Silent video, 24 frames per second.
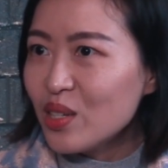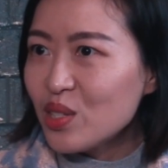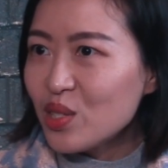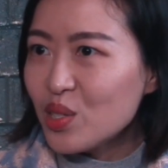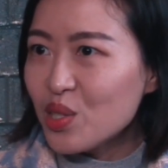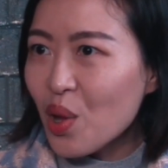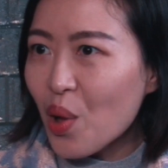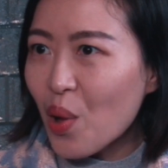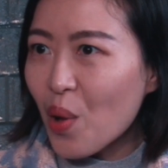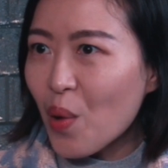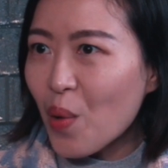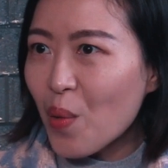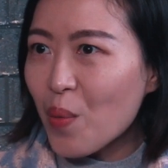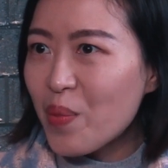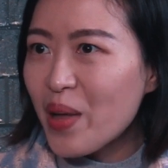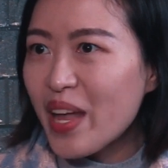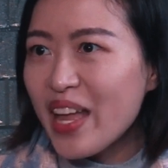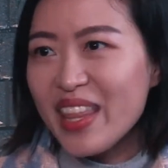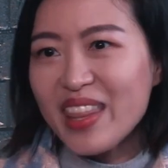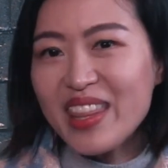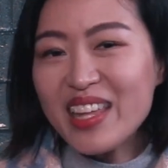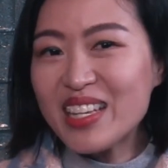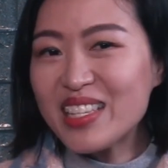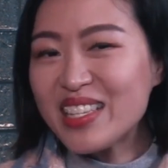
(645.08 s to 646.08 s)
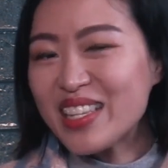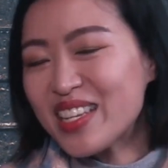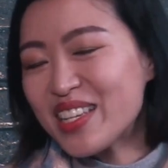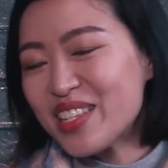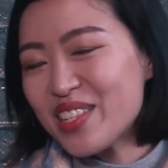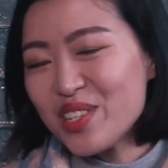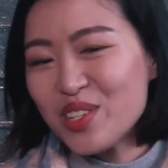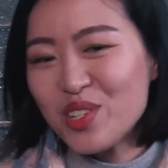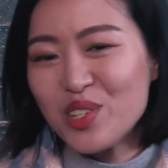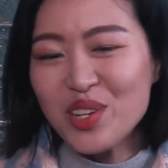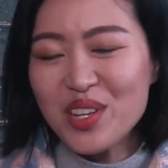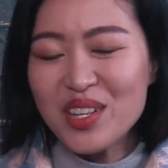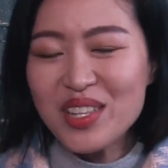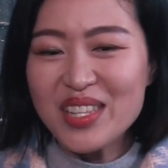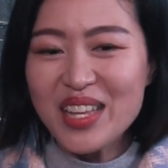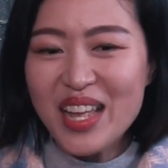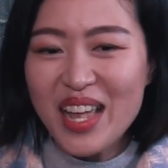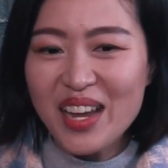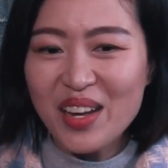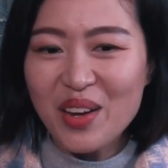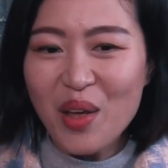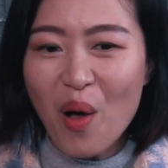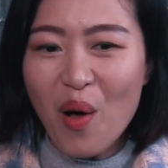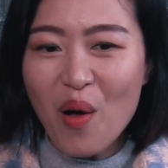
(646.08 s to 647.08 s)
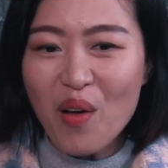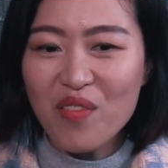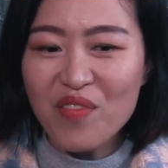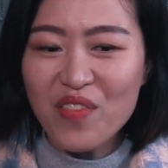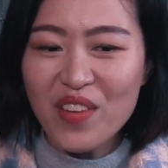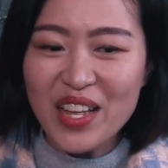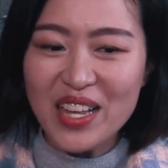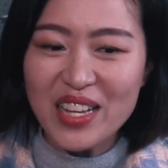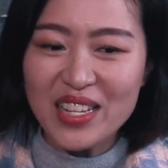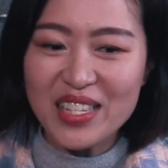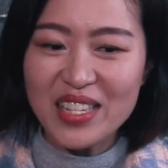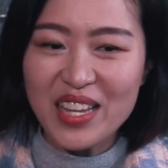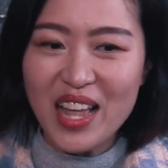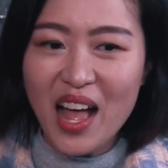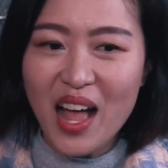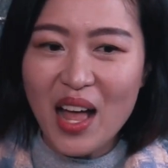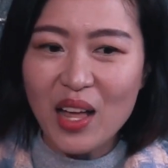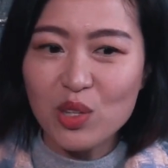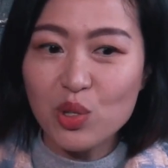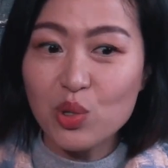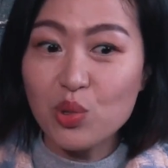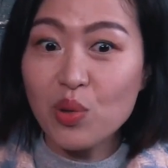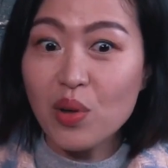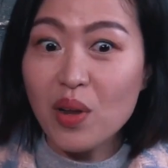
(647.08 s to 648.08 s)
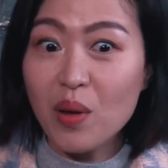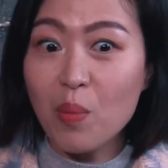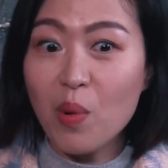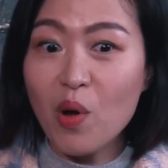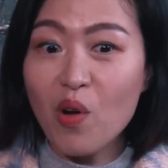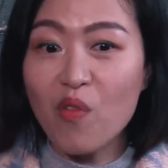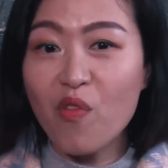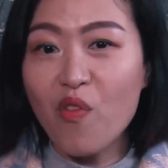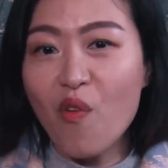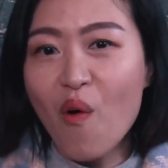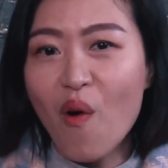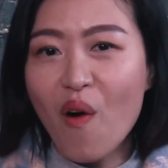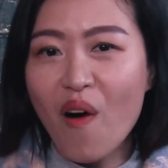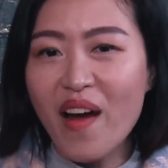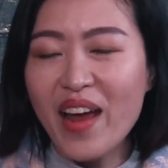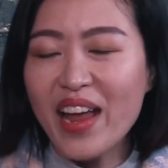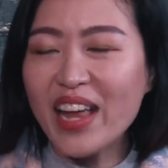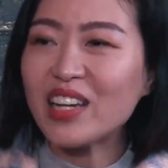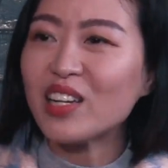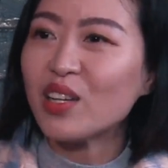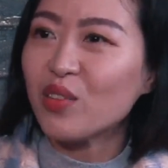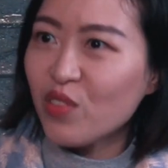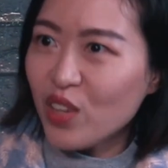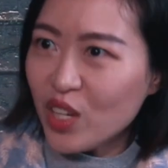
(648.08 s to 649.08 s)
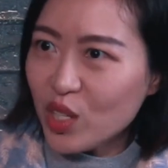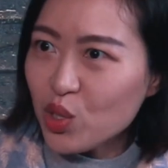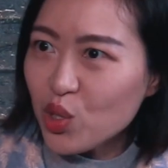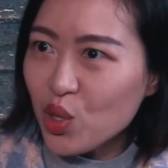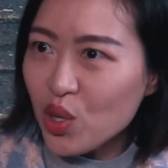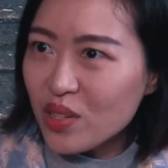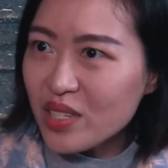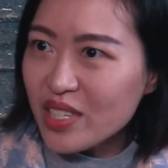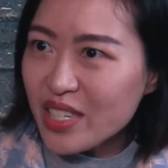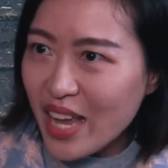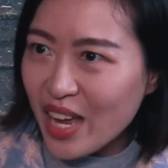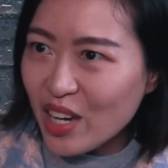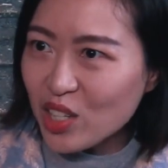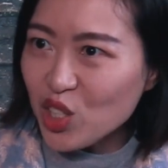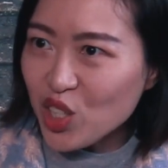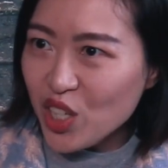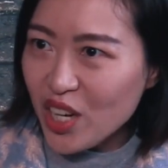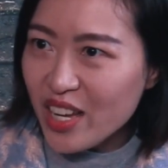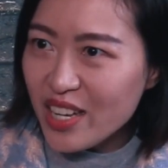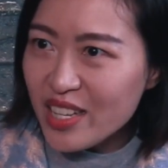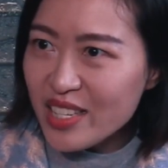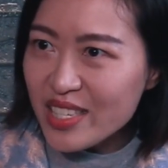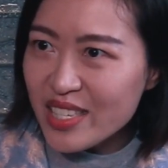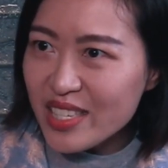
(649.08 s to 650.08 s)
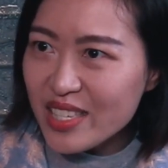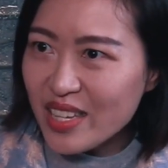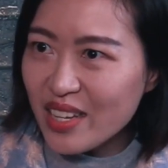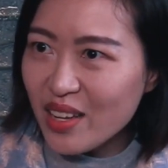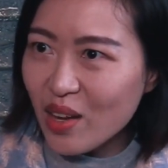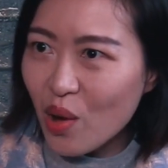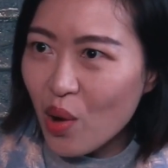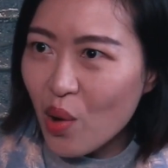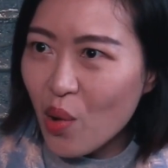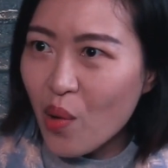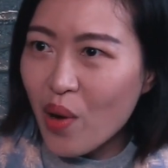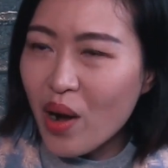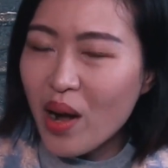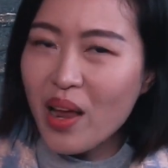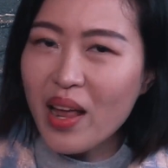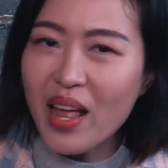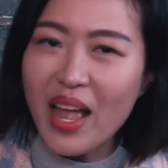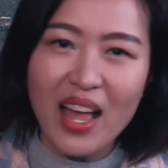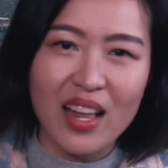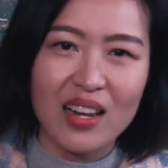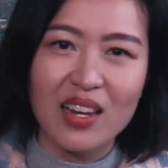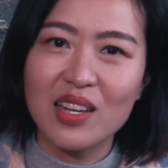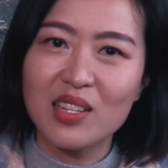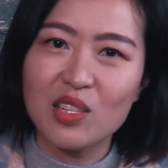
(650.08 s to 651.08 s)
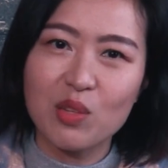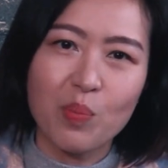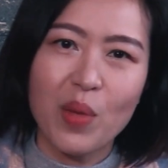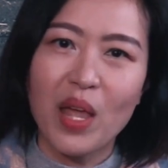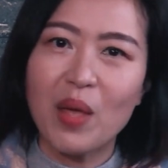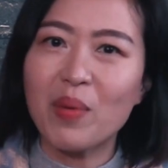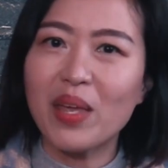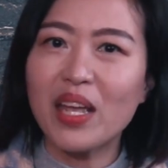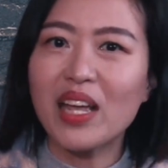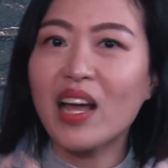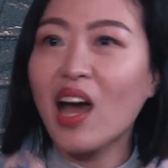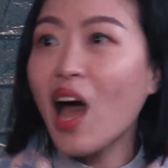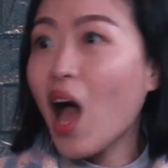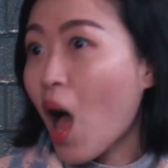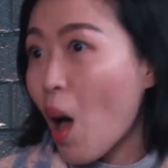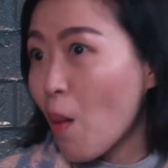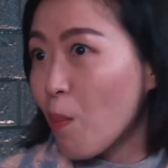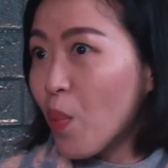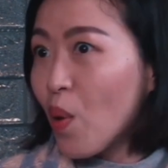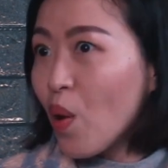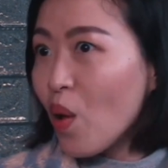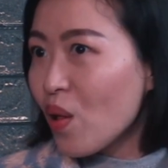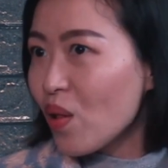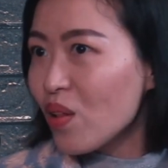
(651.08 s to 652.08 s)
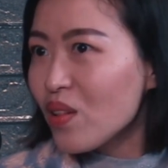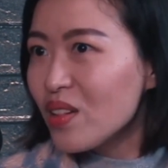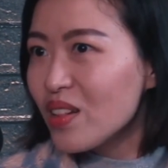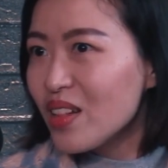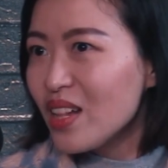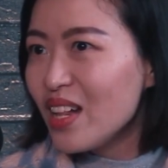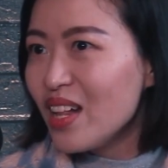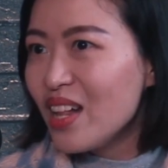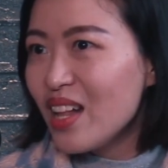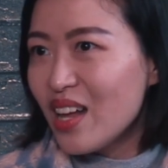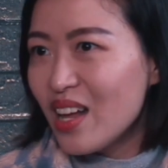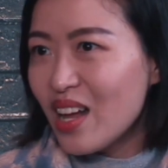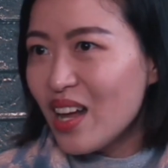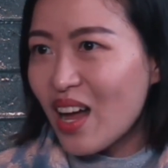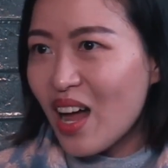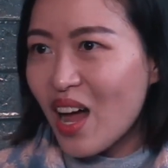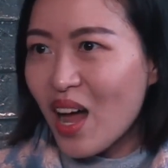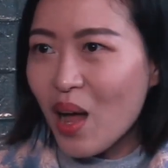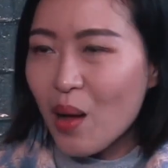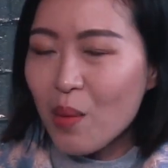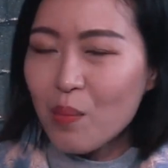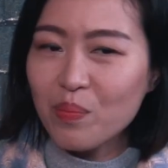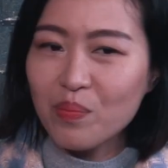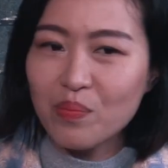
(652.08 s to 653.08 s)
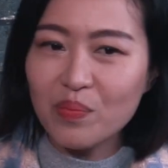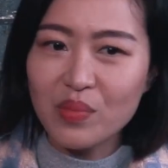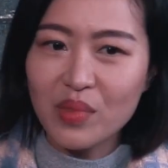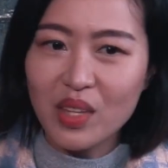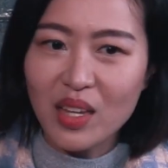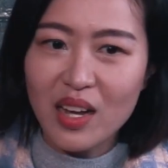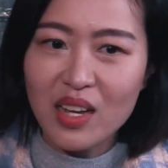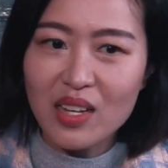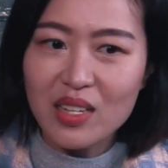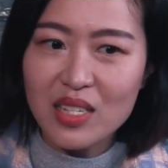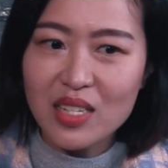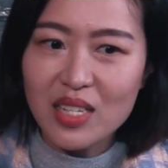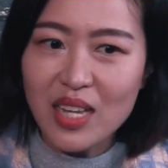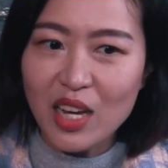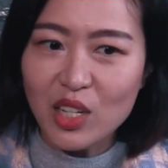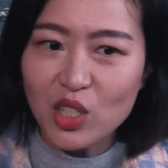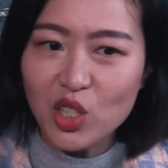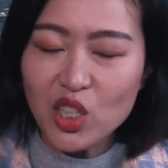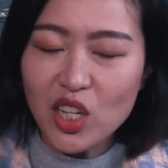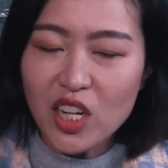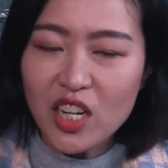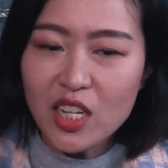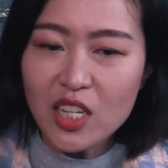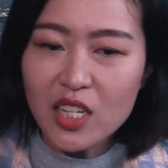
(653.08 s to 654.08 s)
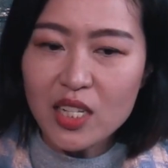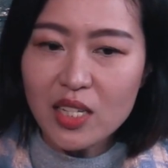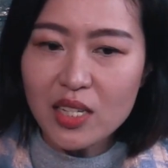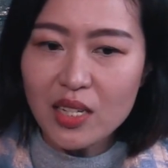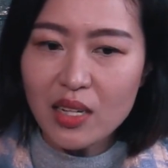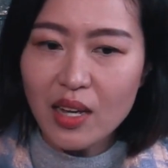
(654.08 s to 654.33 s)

So, but this is just an office suitable for individual sessions or at least maybe couple session.